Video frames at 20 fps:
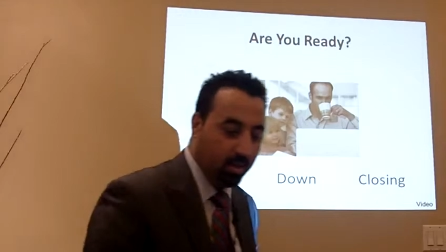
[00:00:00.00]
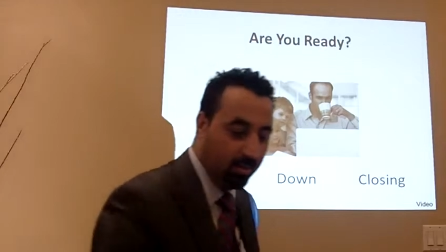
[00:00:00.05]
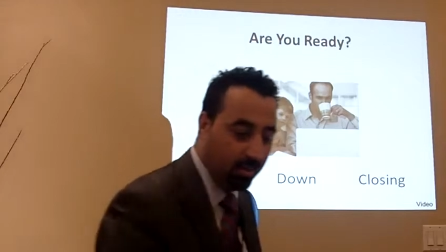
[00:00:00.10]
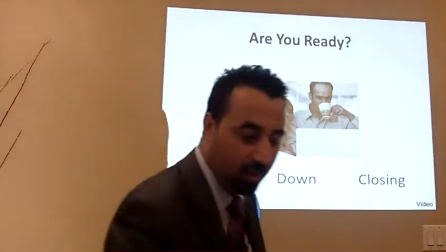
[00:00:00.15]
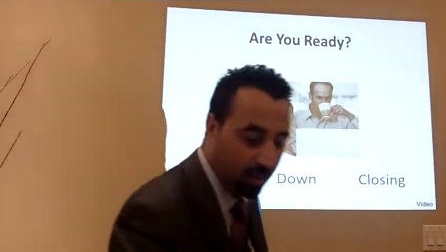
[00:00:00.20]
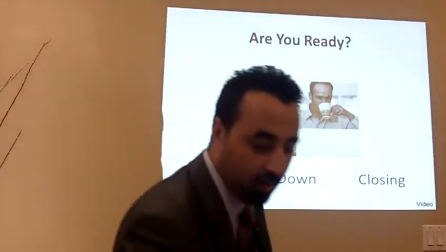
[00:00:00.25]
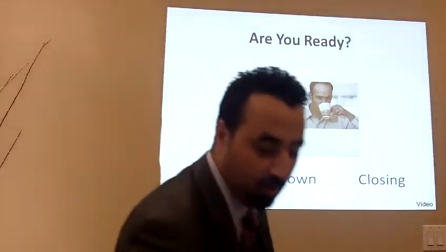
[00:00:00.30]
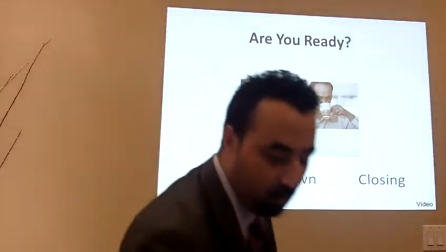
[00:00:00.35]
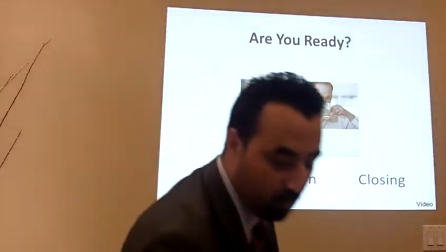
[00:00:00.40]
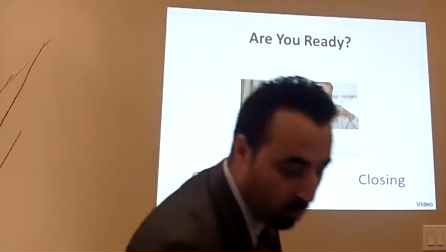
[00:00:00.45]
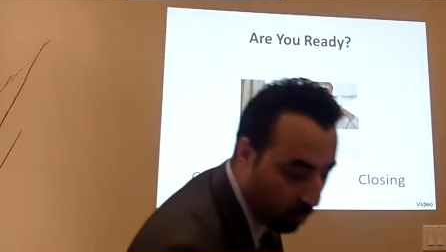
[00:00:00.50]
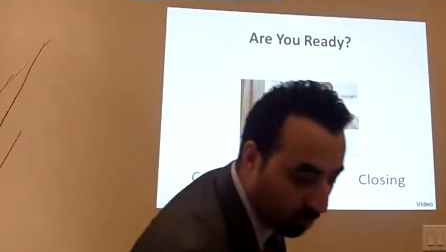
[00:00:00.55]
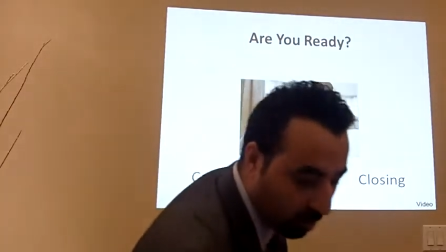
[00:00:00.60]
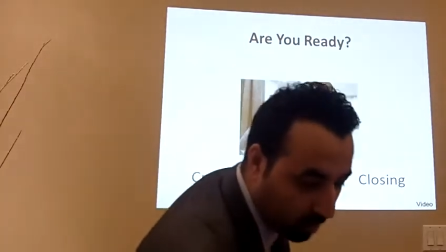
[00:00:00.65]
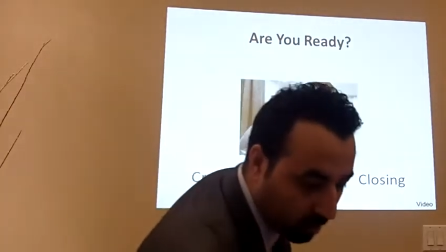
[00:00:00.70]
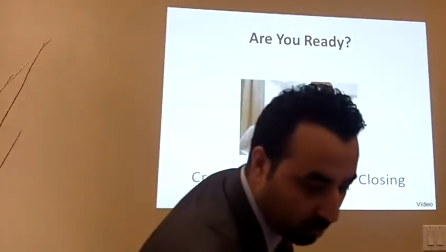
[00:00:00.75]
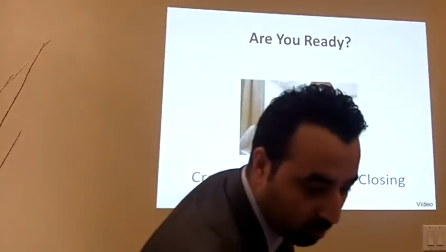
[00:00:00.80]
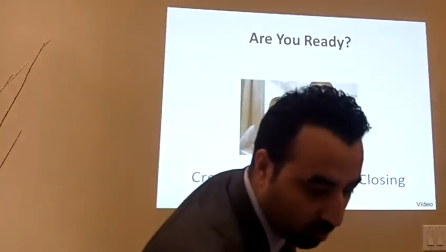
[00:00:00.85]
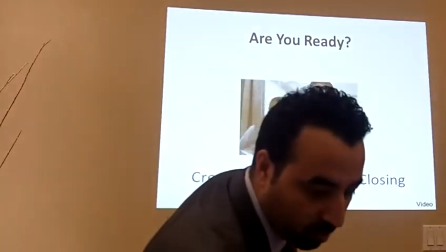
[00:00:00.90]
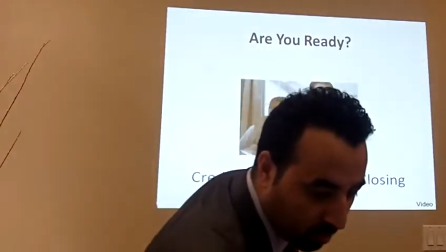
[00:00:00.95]
he's a good
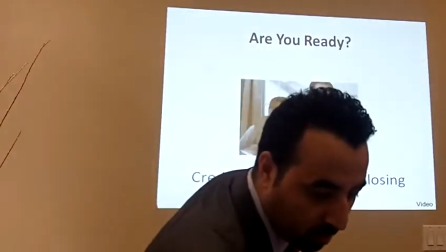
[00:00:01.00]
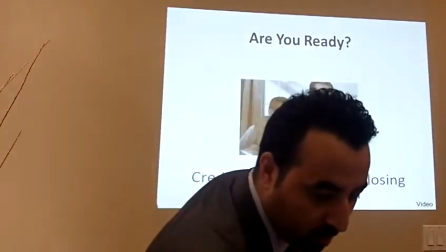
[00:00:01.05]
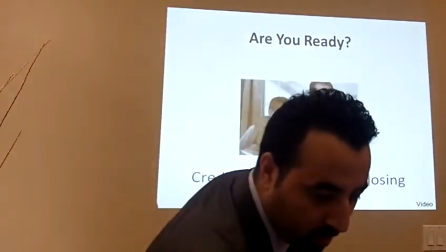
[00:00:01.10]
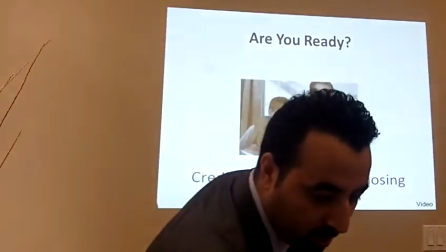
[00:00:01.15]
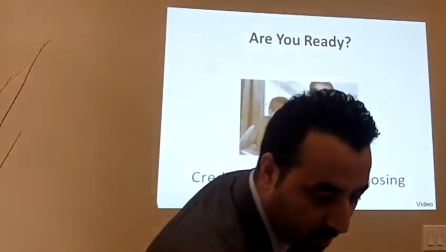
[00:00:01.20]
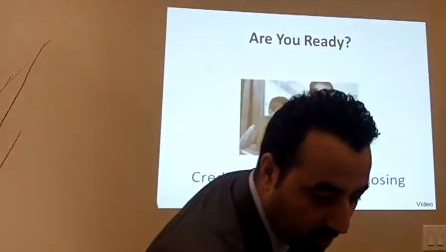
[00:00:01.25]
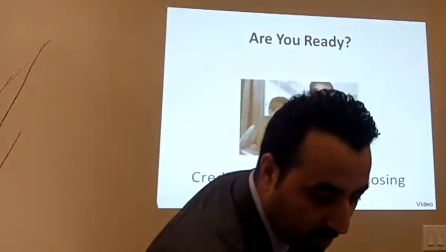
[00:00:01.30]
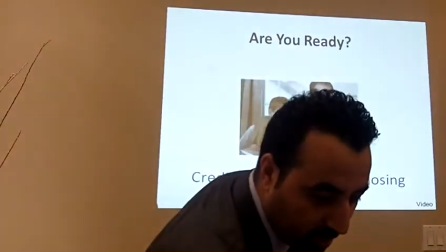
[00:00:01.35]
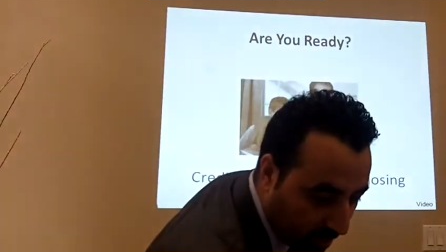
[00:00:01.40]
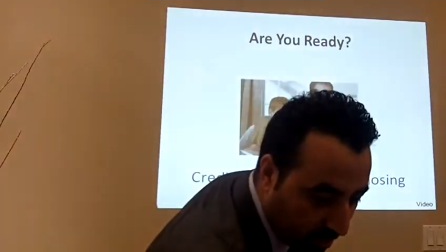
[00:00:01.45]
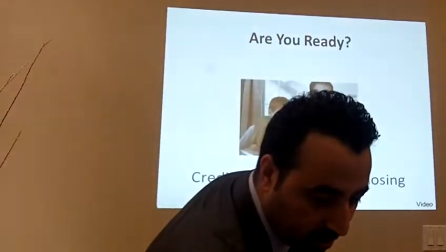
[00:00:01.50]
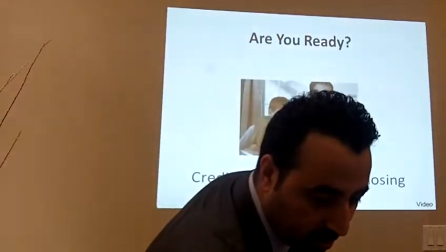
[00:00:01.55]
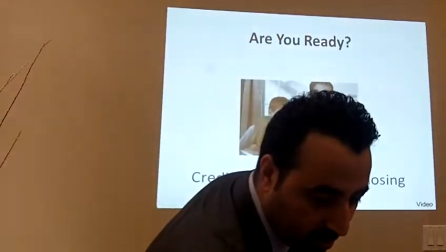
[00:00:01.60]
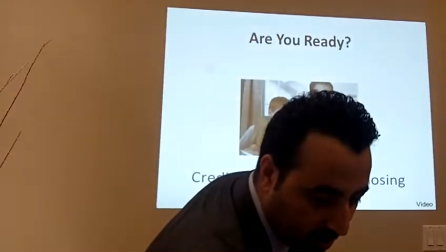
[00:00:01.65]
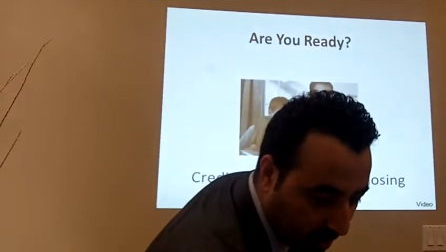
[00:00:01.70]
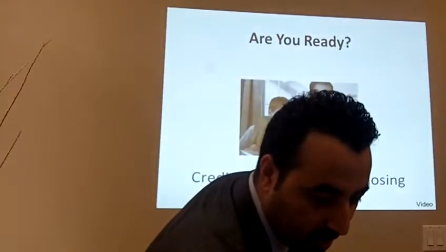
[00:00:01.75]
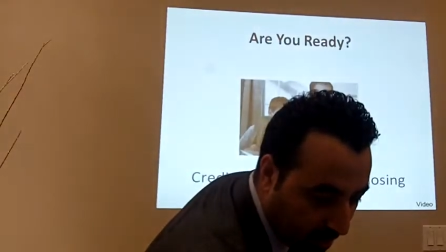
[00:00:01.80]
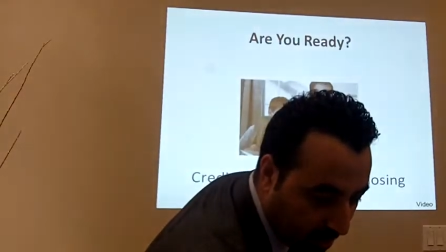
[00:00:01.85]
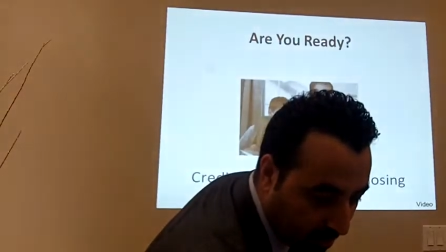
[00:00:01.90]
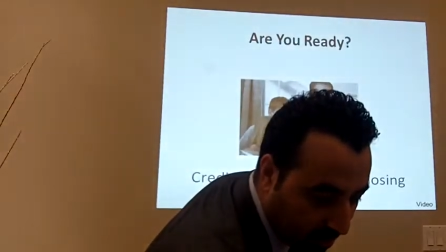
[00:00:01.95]
mortgage broker and he
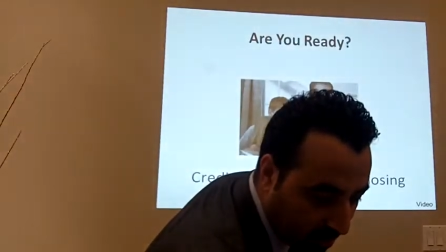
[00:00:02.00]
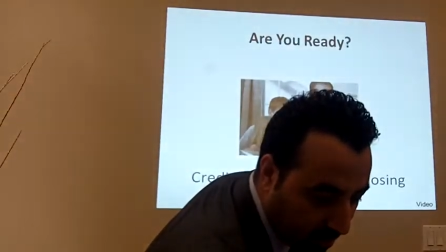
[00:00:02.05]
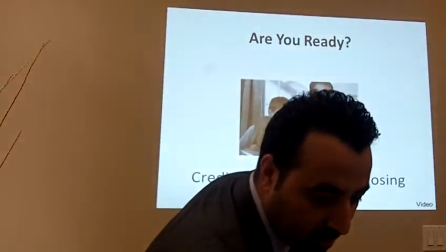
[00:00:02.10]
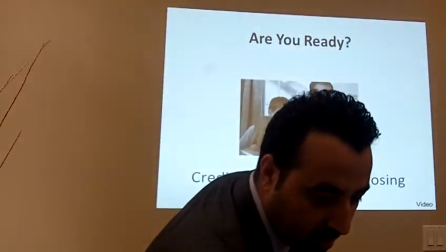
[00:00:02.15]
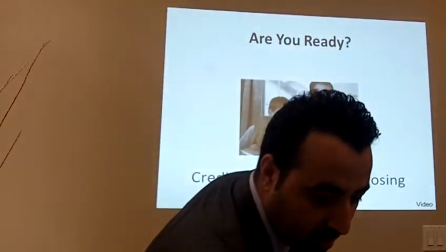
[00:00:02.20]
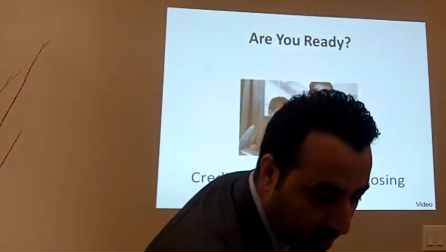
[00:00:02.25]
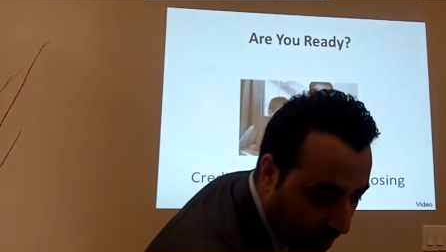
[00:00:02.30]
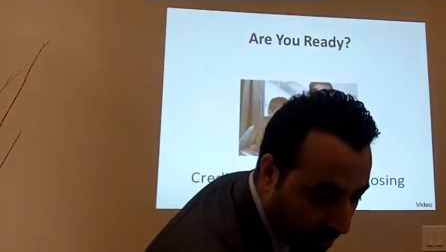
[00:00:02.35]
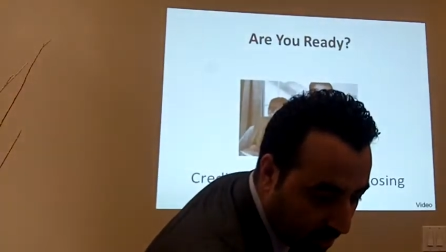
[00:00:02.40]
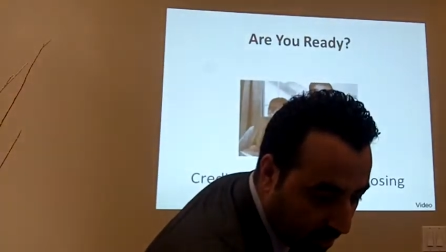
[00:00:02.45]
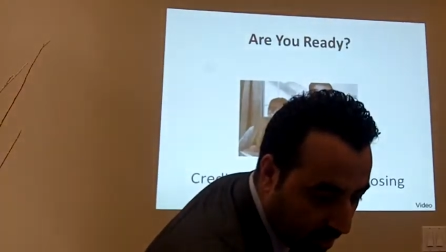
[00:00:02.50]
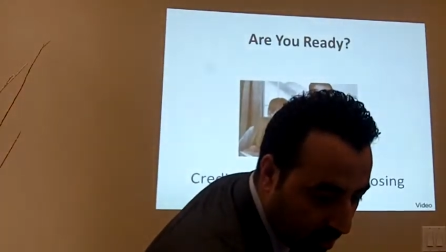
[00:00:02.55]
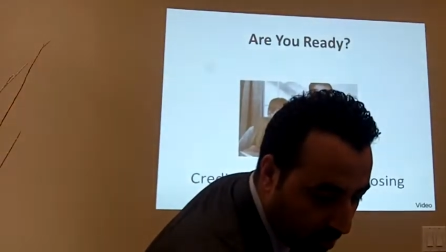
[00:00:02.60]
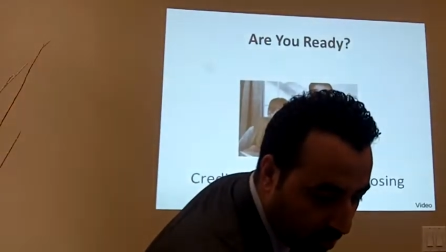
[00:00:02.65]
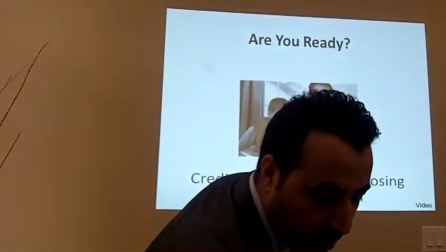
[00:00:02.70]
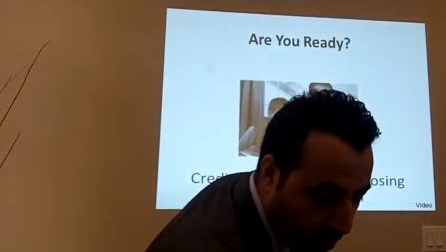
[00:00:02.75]
explains the